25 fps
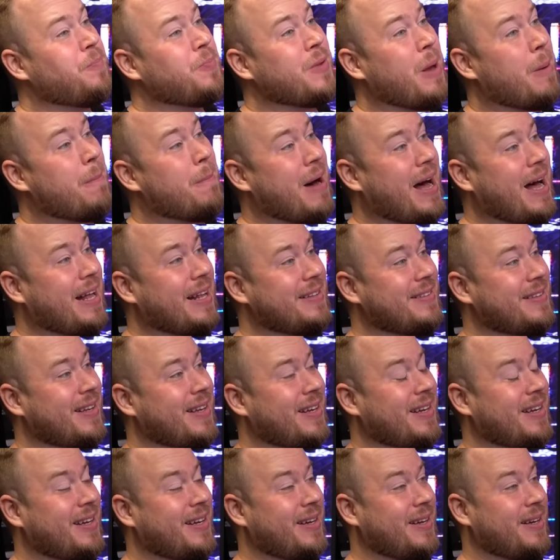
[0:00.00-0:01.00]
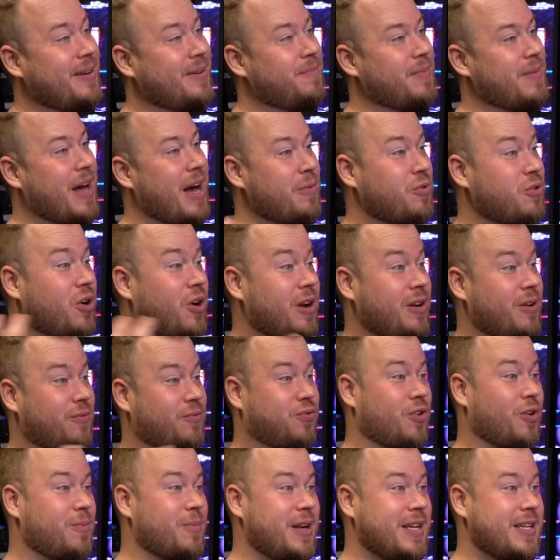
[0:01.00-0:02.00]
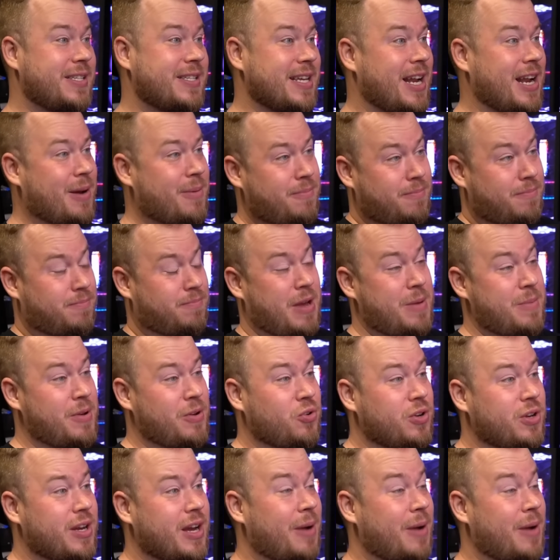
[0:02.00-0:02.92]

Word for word: But um, I'm going from this, and I'm maybe look.